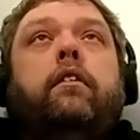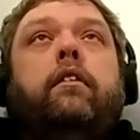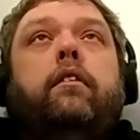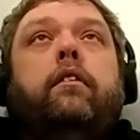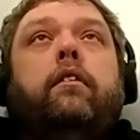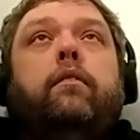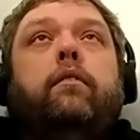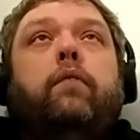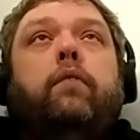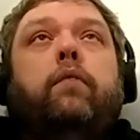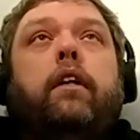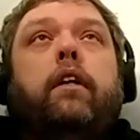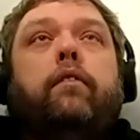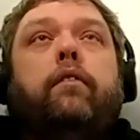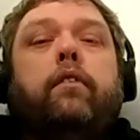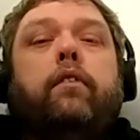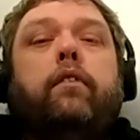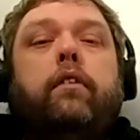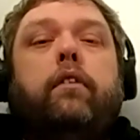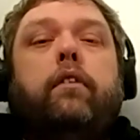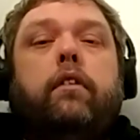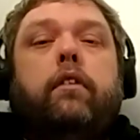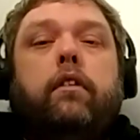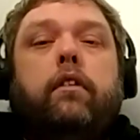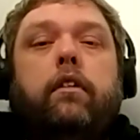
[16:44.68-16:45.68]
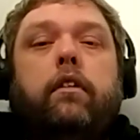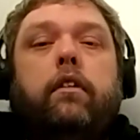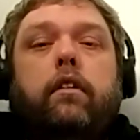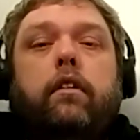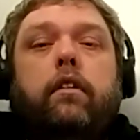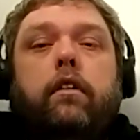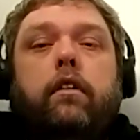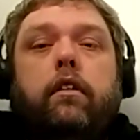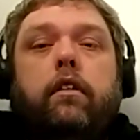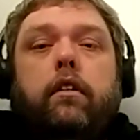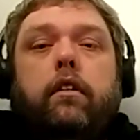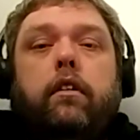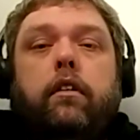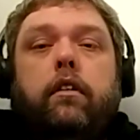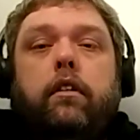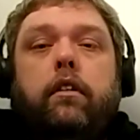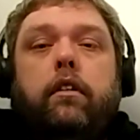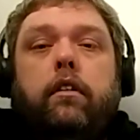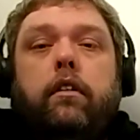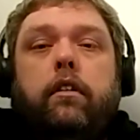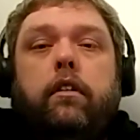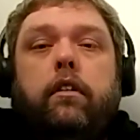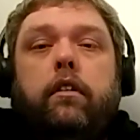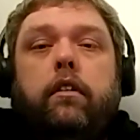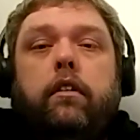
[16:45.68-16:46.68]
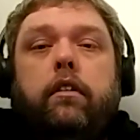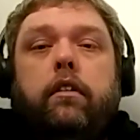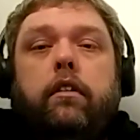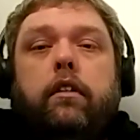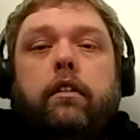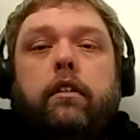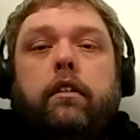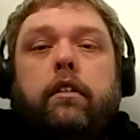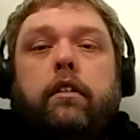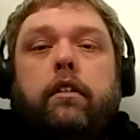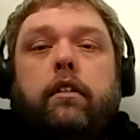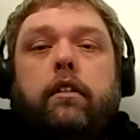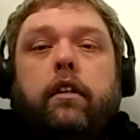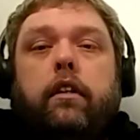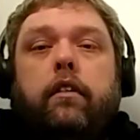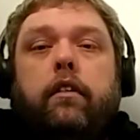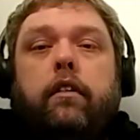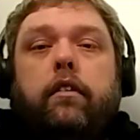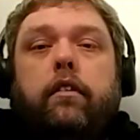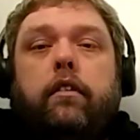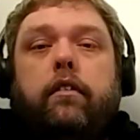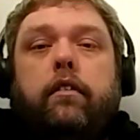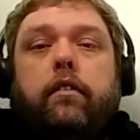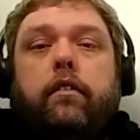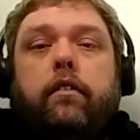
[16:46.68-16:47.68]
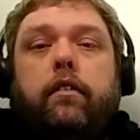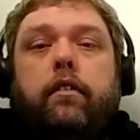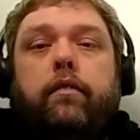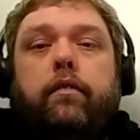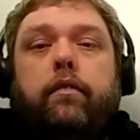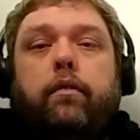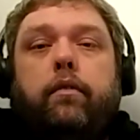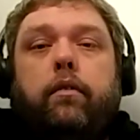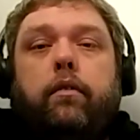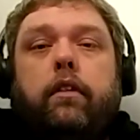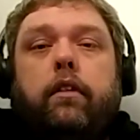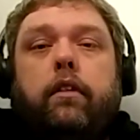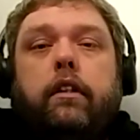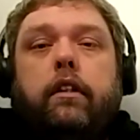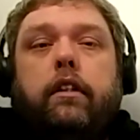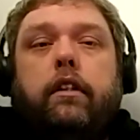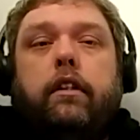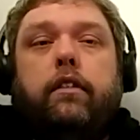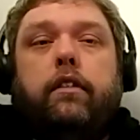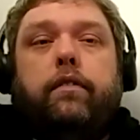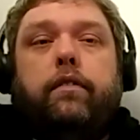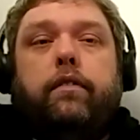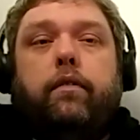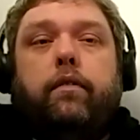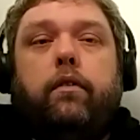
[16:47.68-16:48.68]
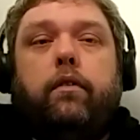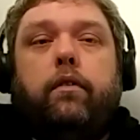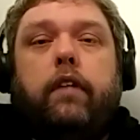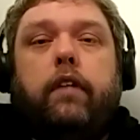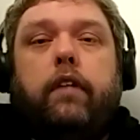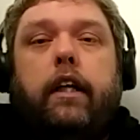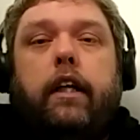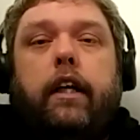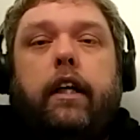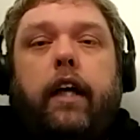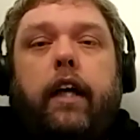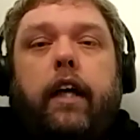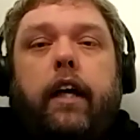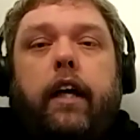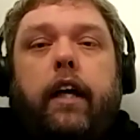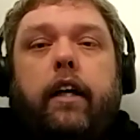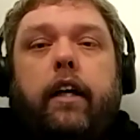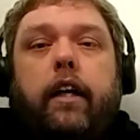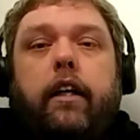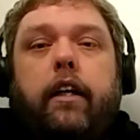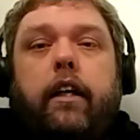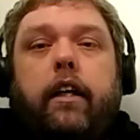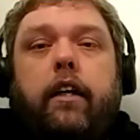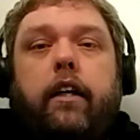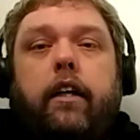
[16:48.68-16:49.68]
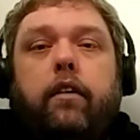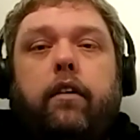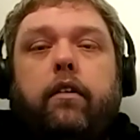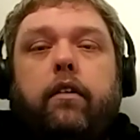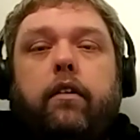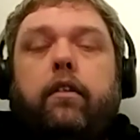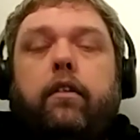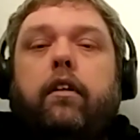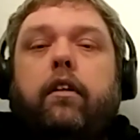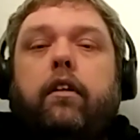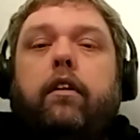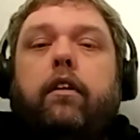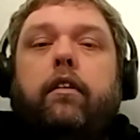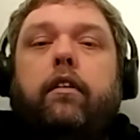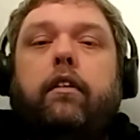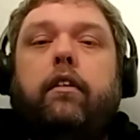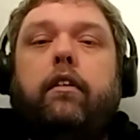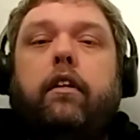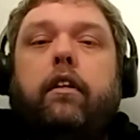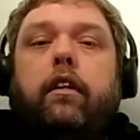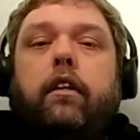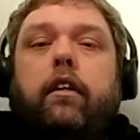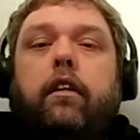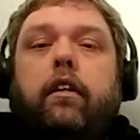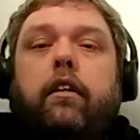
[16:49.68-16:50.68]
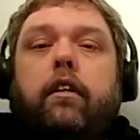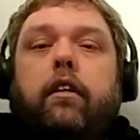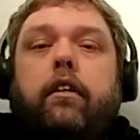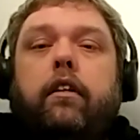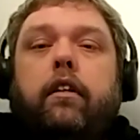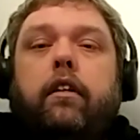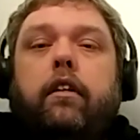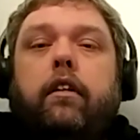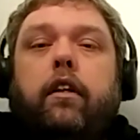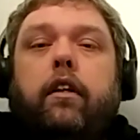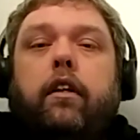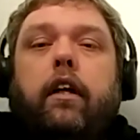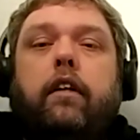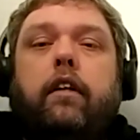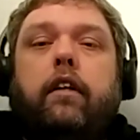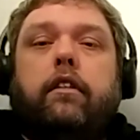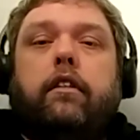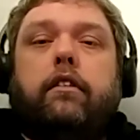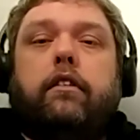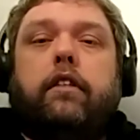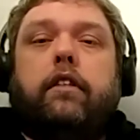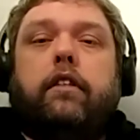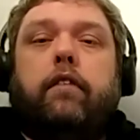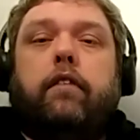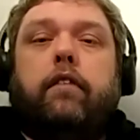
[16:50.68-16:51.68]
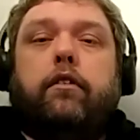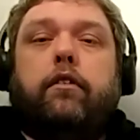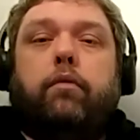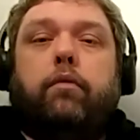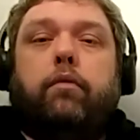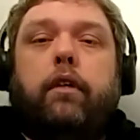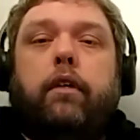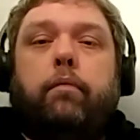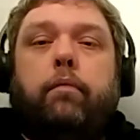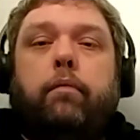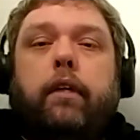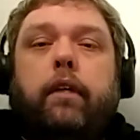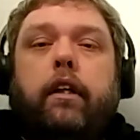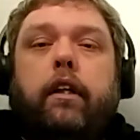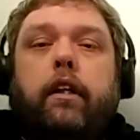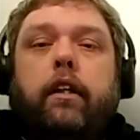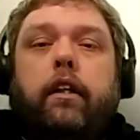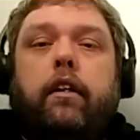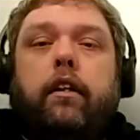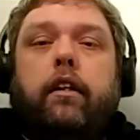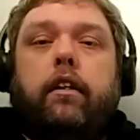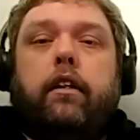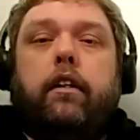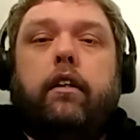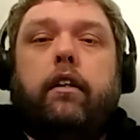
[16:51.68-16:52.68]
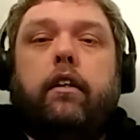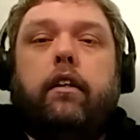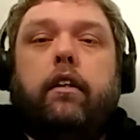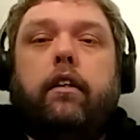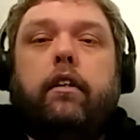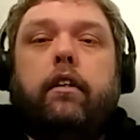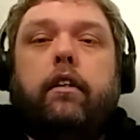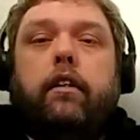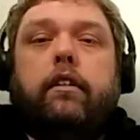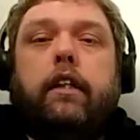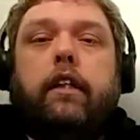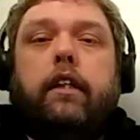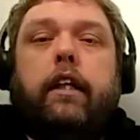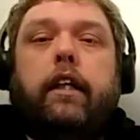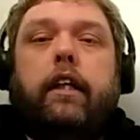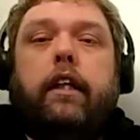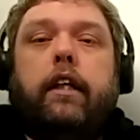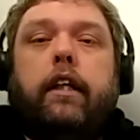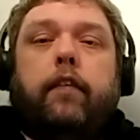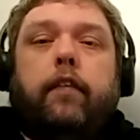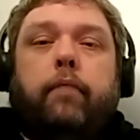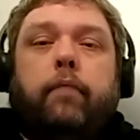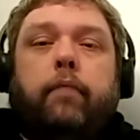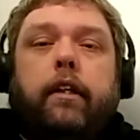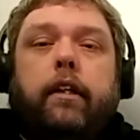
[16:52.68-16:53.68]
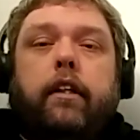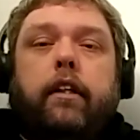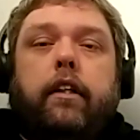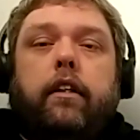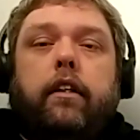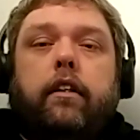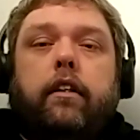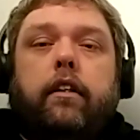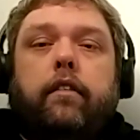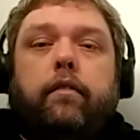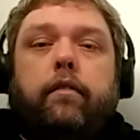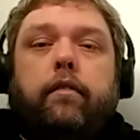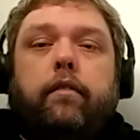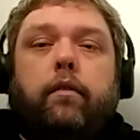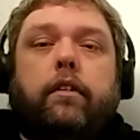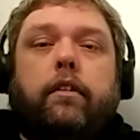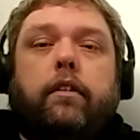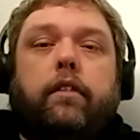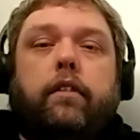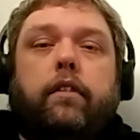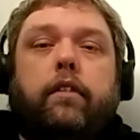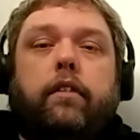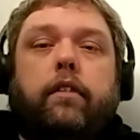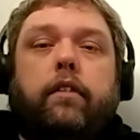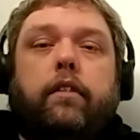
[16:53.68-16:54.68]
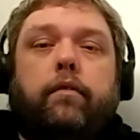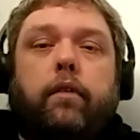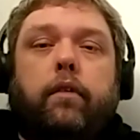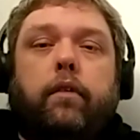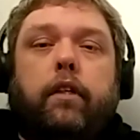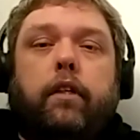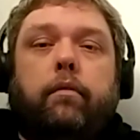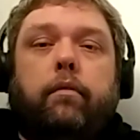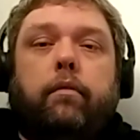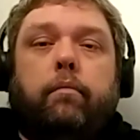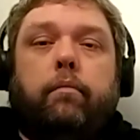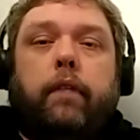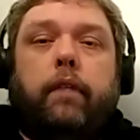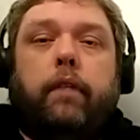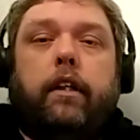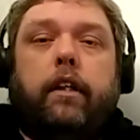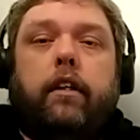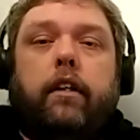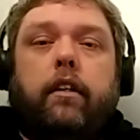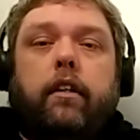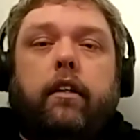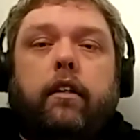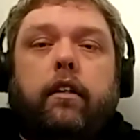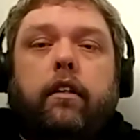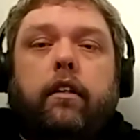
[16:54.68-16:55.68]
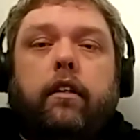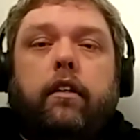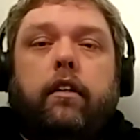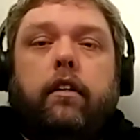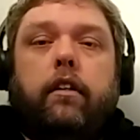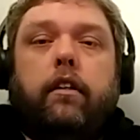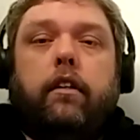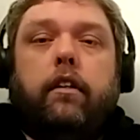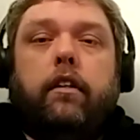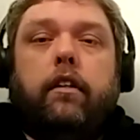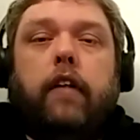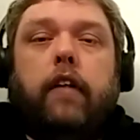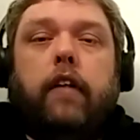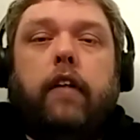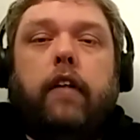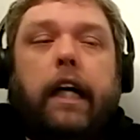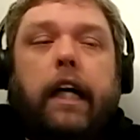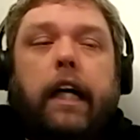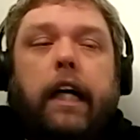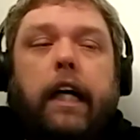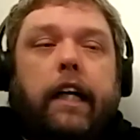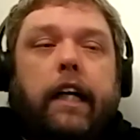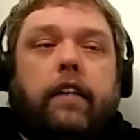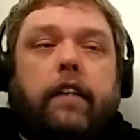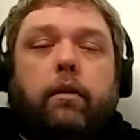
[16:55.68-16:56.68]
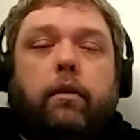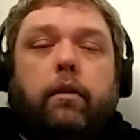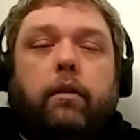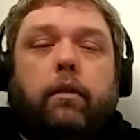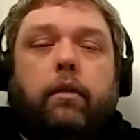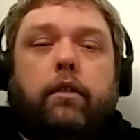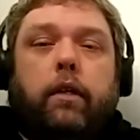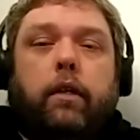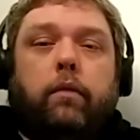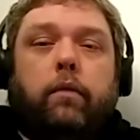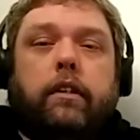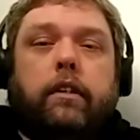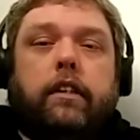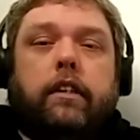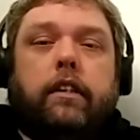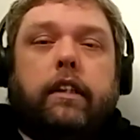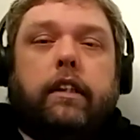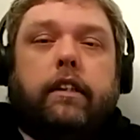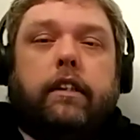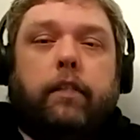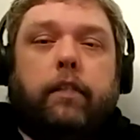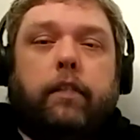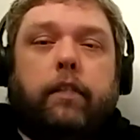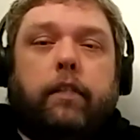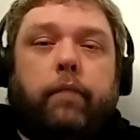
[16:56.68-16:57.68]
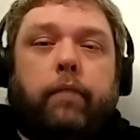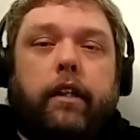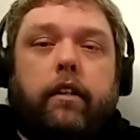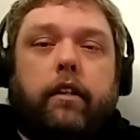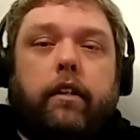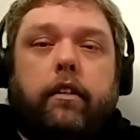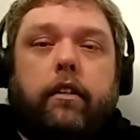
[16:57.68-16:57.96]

whatever instead of the the four. There's 4K, 8K, or the the, the you know how there's 720p, 1080p, 1440p. Yeah. I got it to a 2160p.